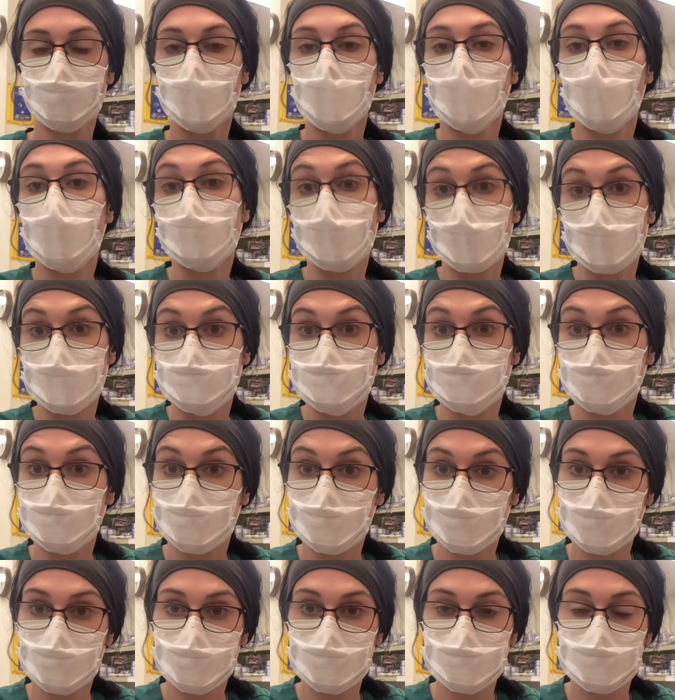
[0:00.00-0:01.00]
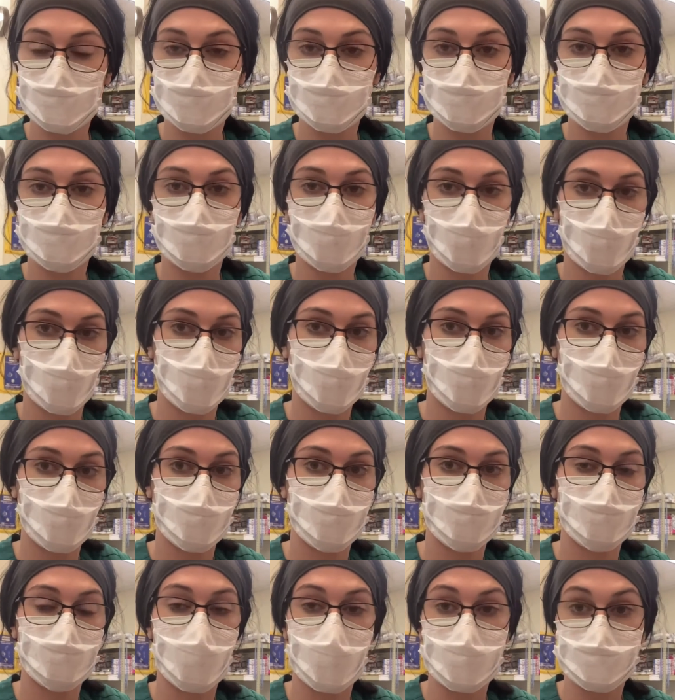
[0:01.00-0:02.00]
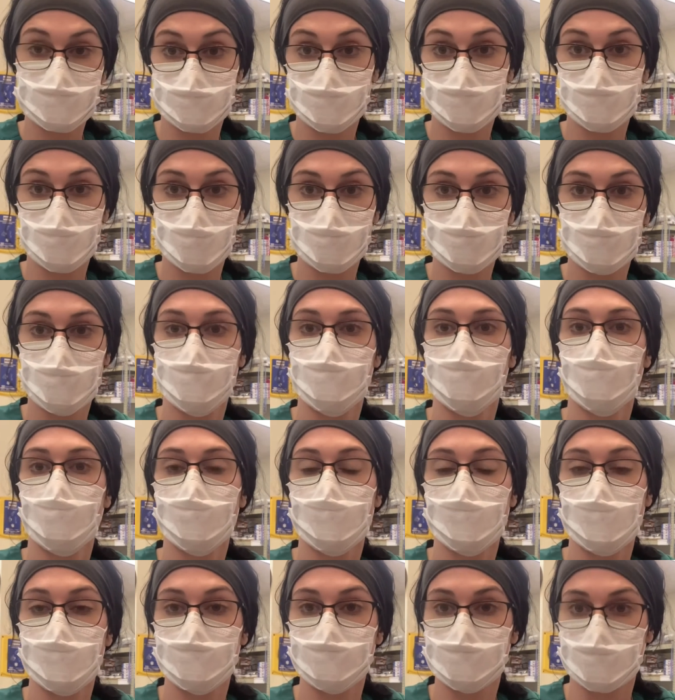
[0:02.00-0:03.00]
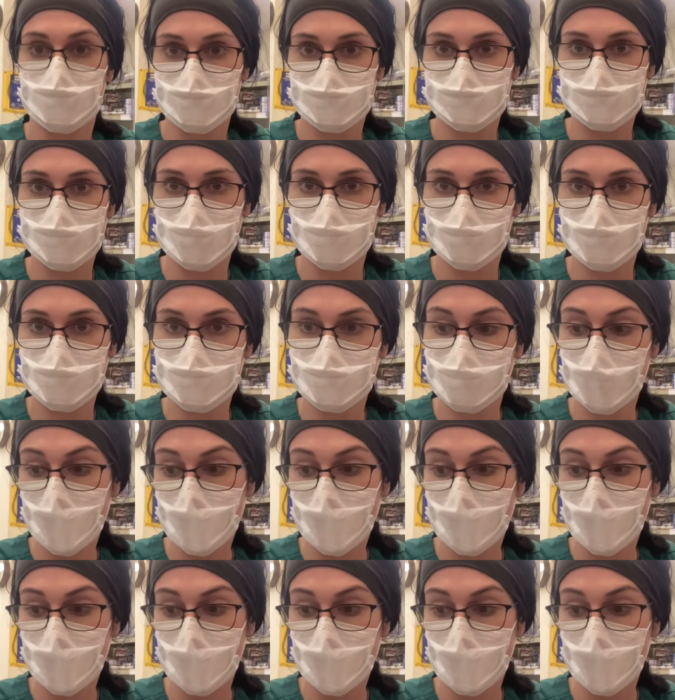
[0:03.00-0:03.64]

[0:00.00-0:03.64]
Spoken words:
Okay, so we're gonna do packed cell volume and total solids.